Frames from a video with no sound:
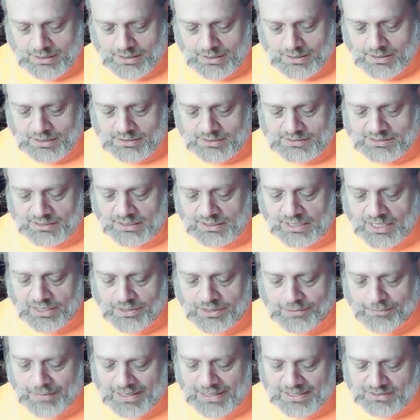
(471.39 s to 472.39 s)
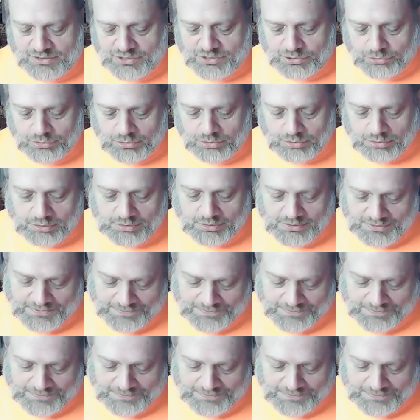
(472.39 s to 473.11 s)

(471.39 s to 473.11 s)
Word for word: Uh, it's a Leatherman tool.